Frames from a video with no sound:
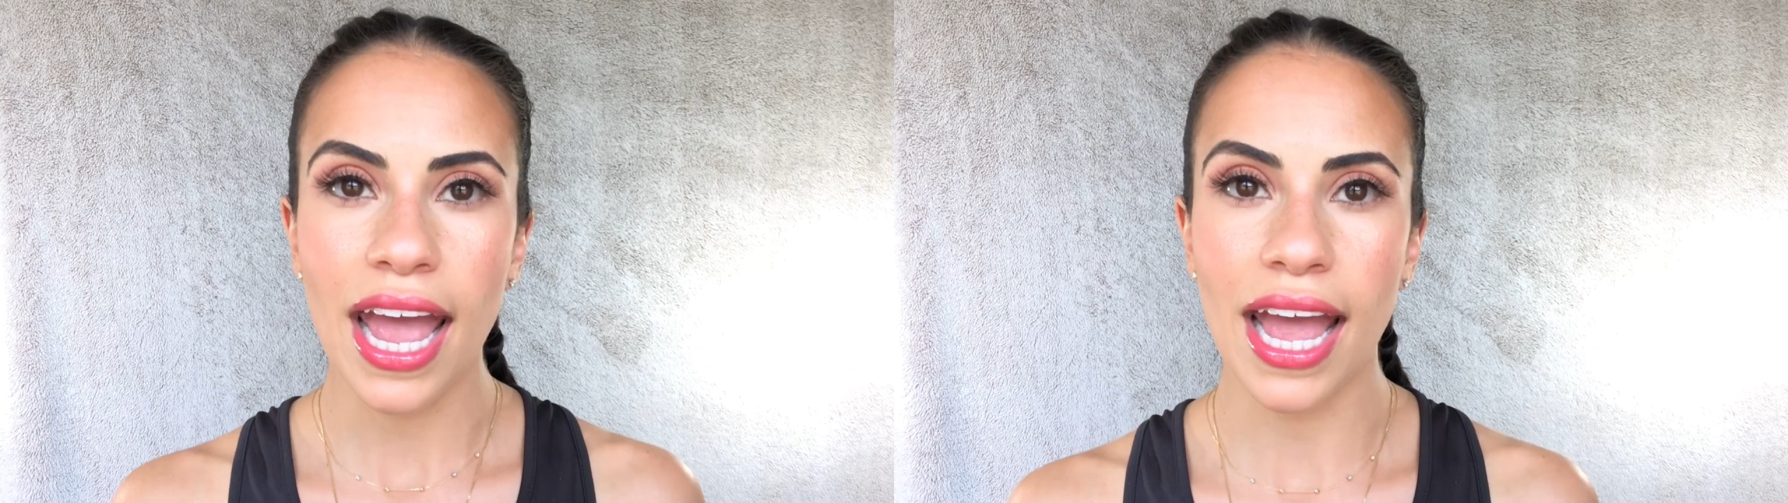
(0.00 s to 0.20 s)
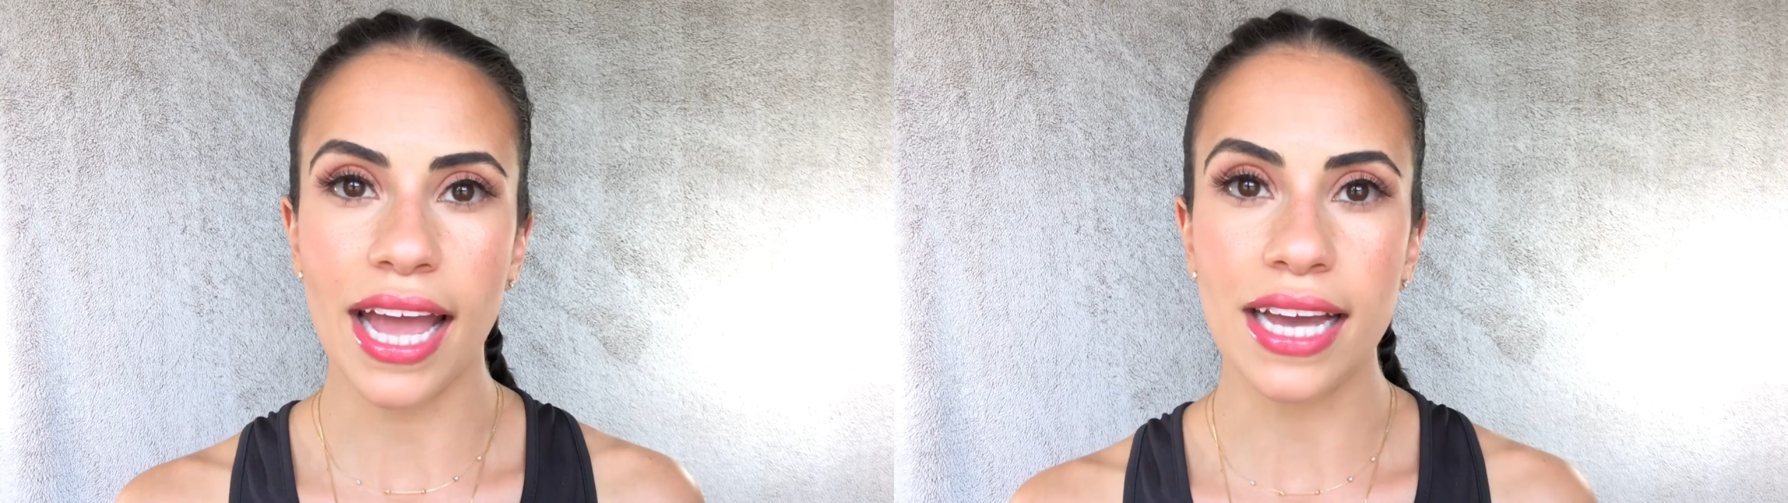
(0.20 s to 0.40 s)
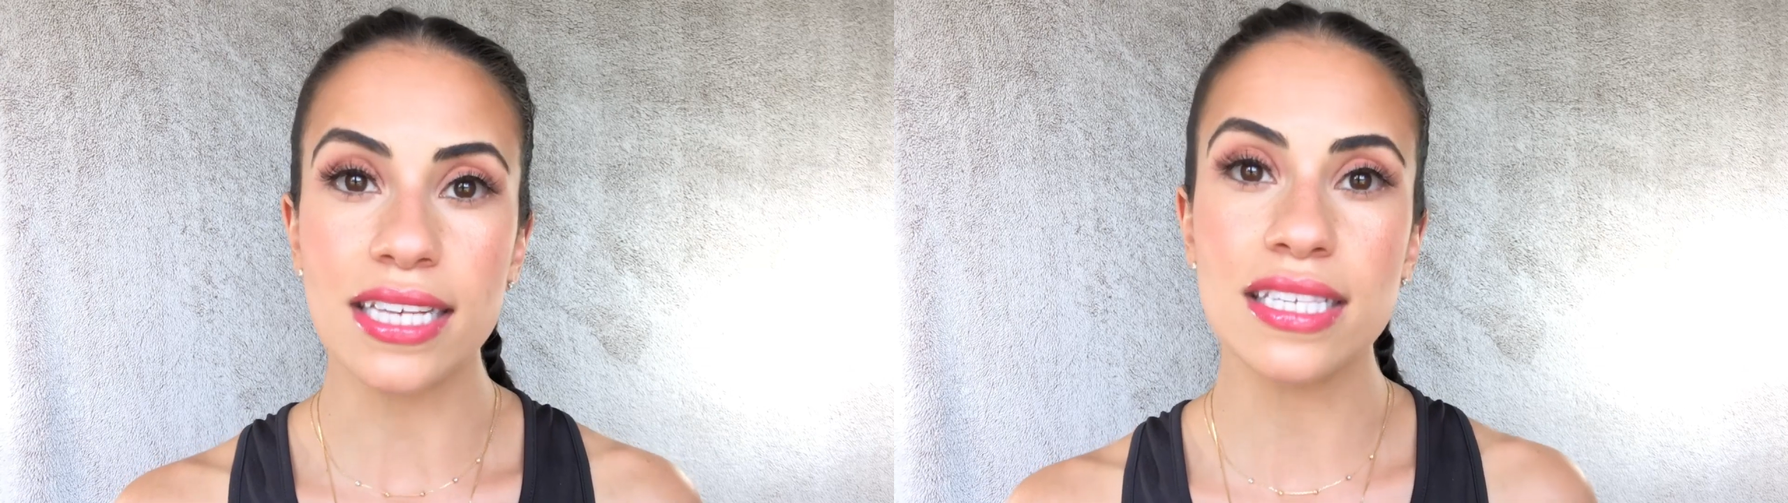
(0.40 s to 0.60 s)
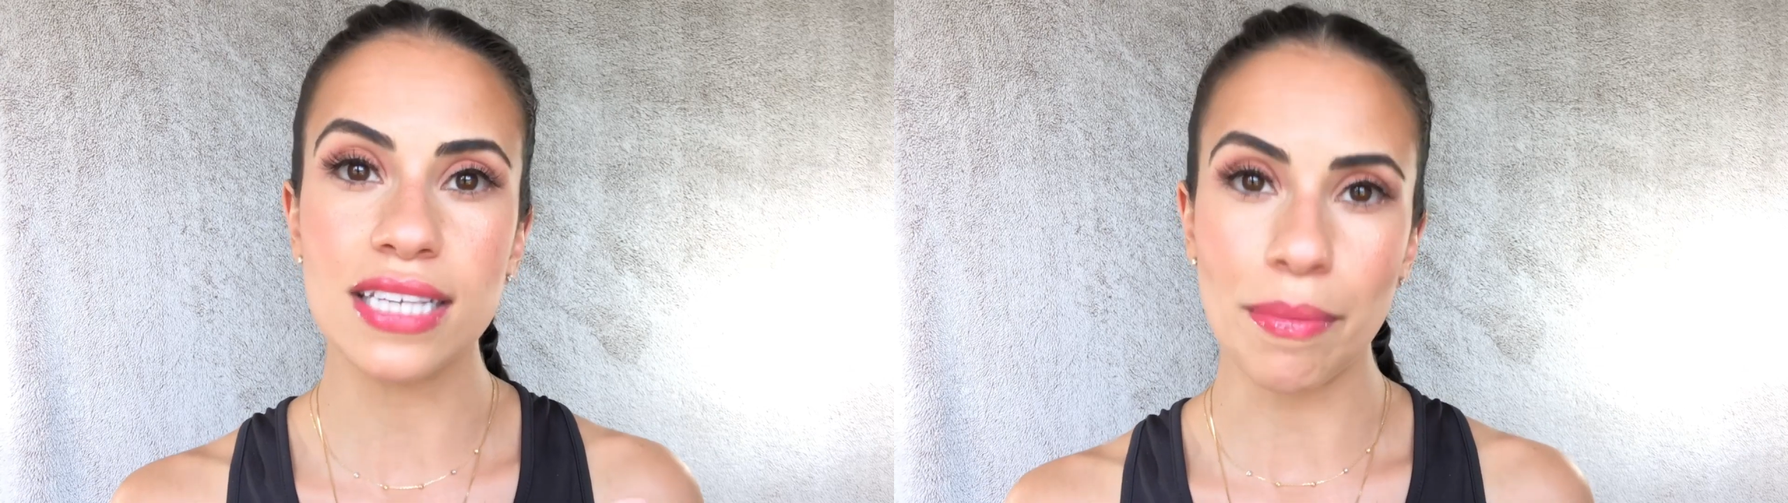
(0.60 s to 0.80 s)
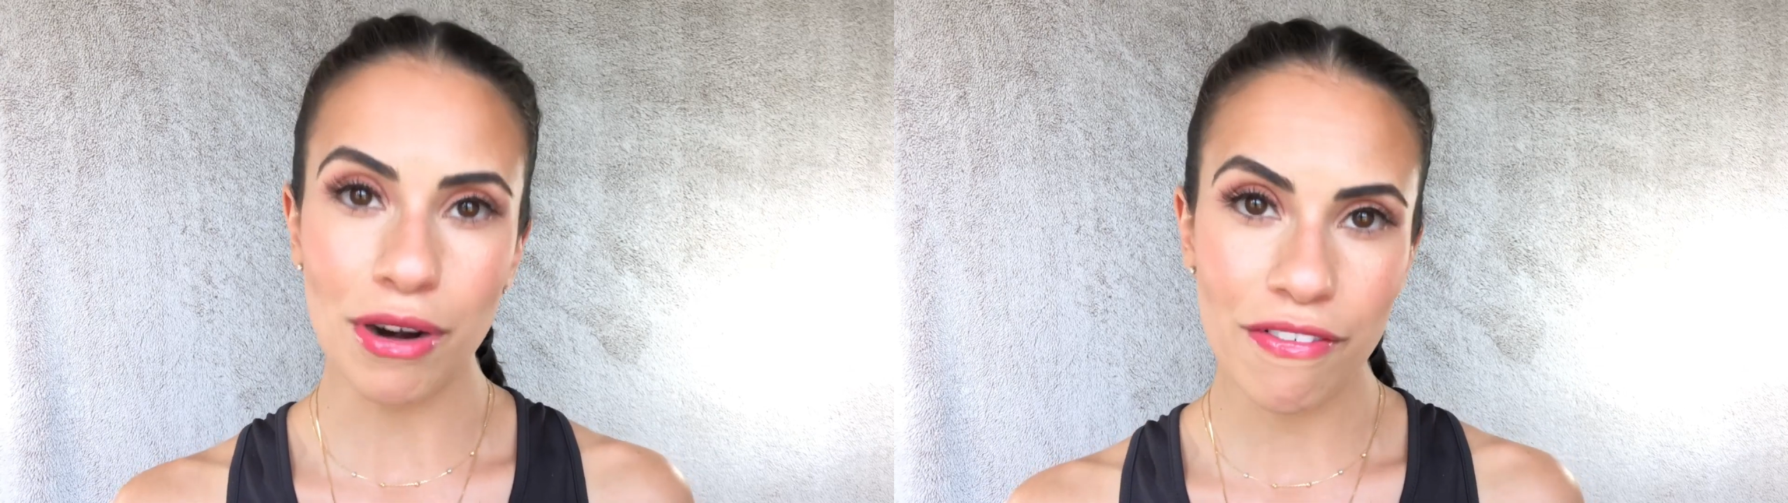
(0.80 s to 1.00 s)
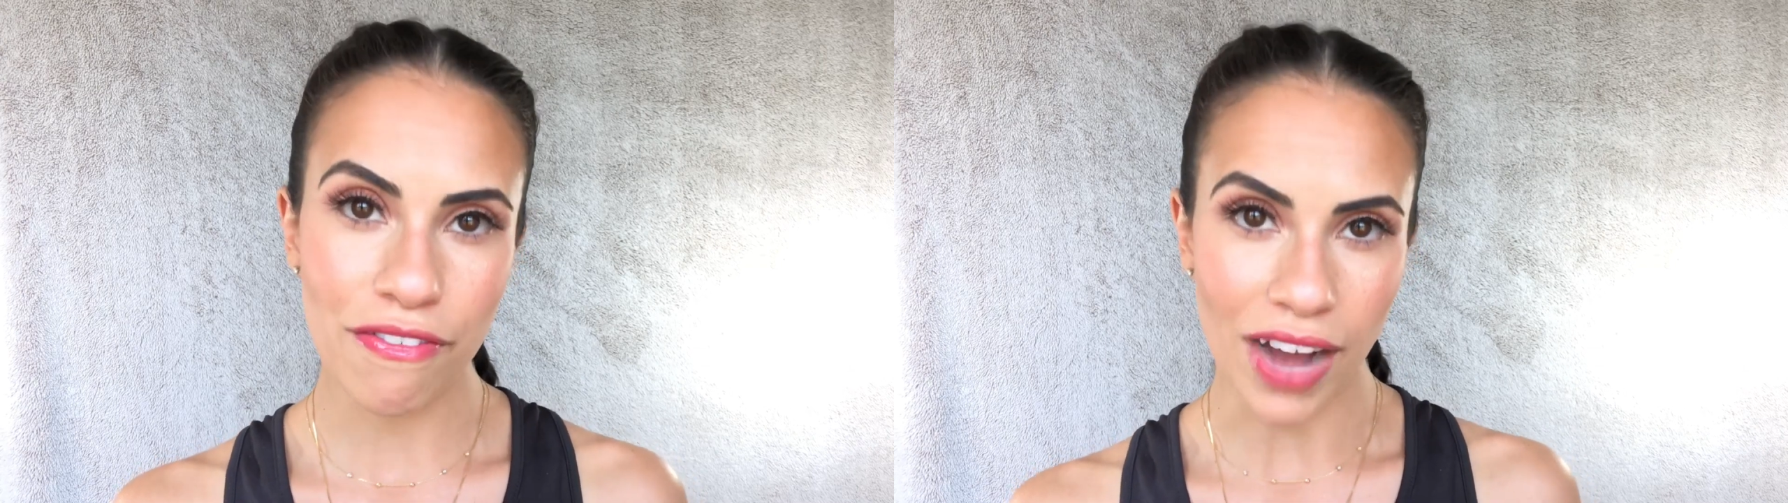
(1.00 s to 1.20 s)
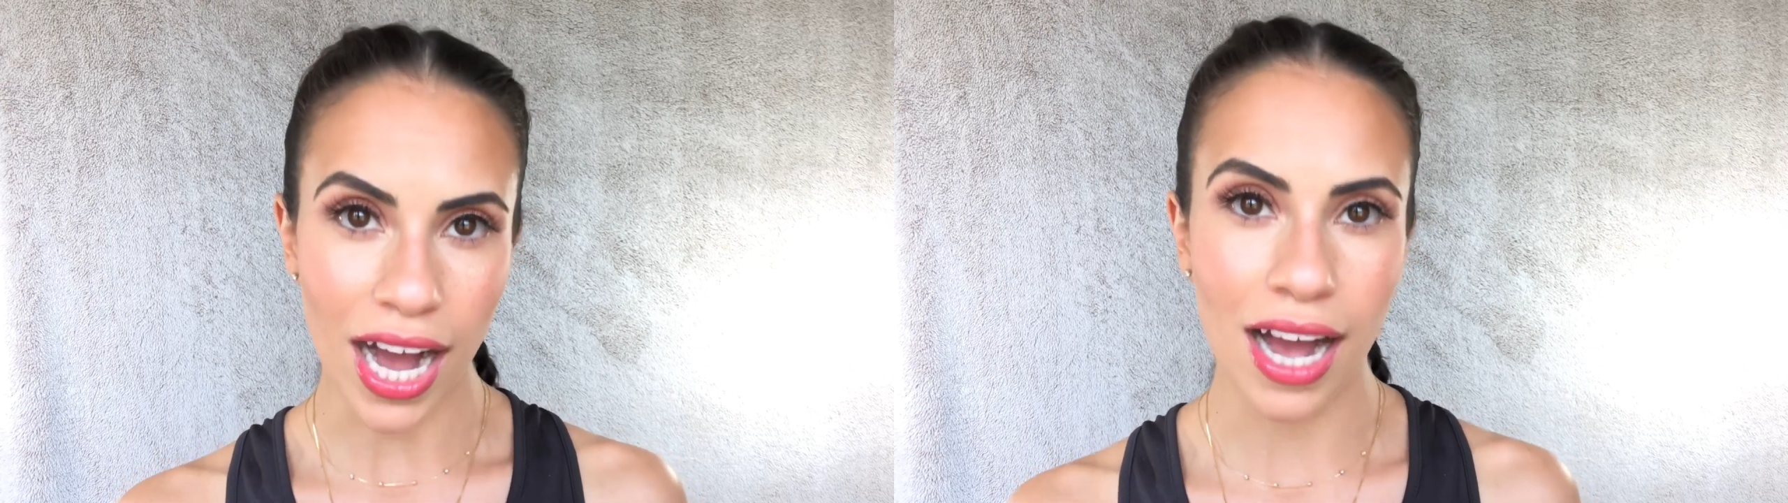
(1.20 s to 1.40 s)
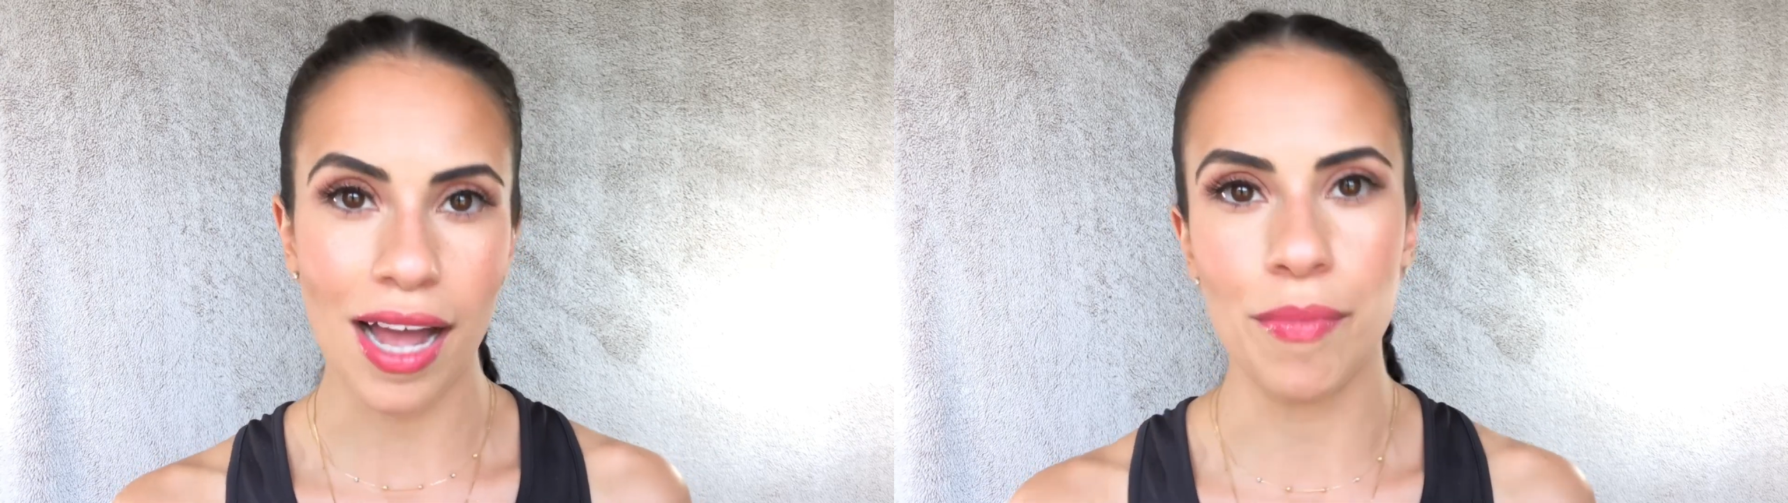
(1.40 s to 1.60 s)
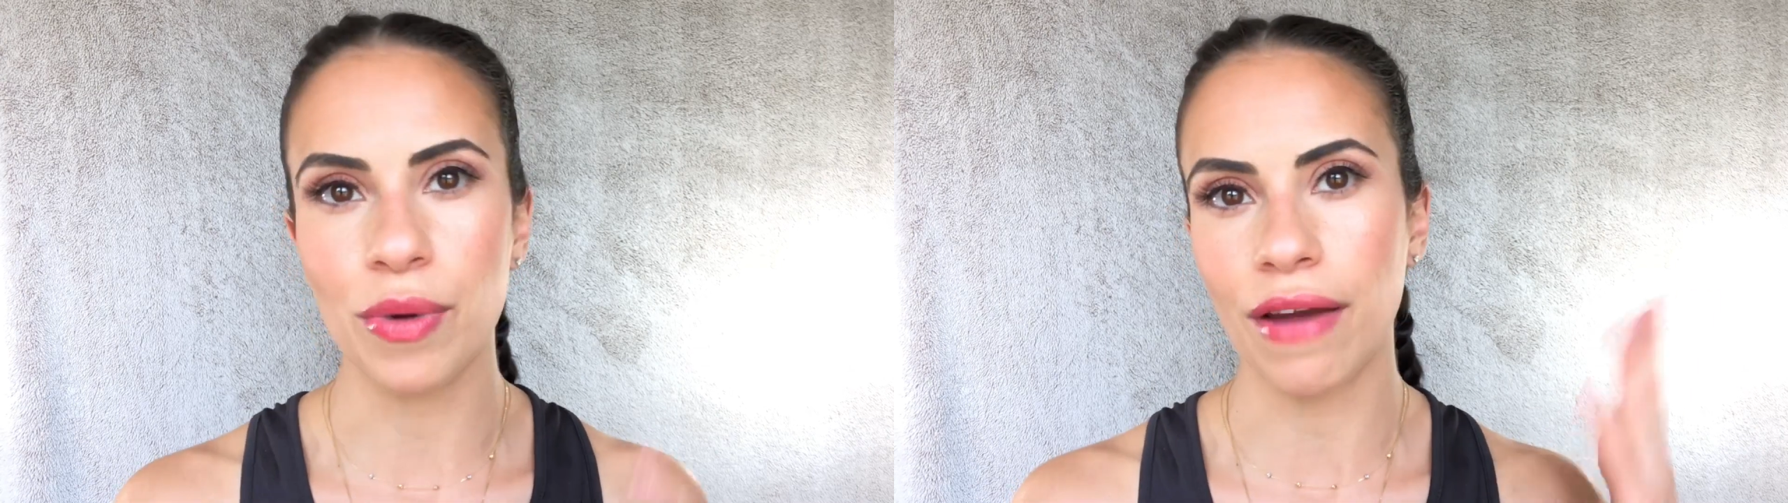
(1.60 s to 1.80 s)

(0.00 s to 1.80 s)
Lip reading: a summer vibe.